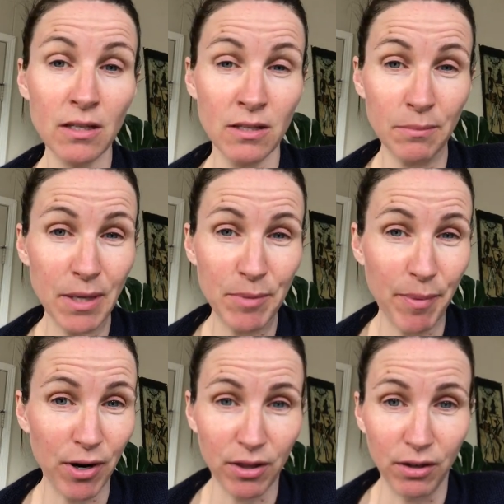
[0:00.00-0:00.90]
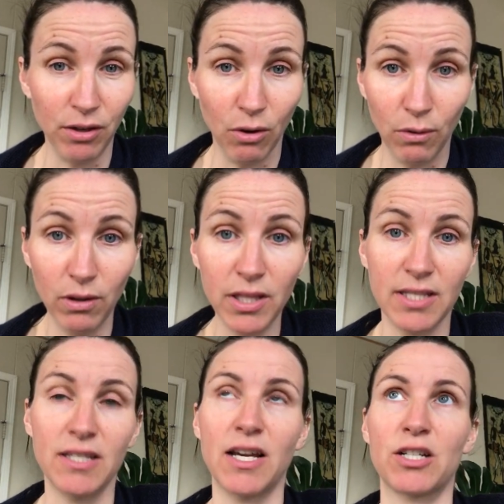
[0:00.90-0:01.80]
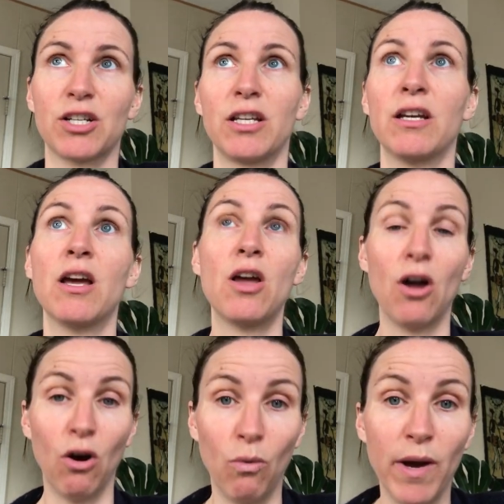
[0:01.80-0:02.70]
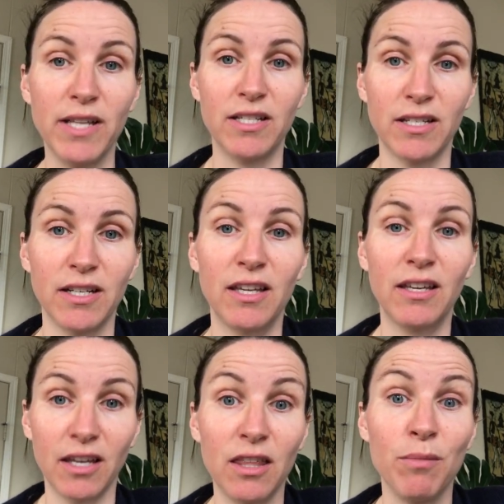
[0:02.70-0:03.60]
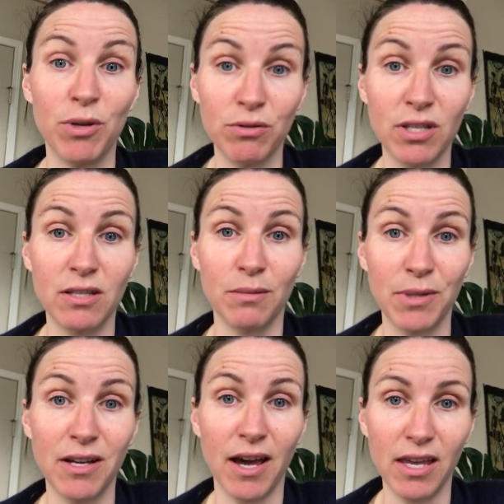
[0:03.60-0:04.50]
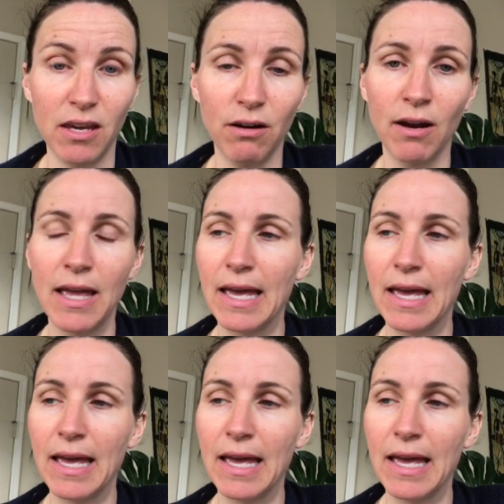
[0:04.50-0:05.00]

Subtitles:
sometimes part of the goal. This is actually a way to kick the immune system into high gear.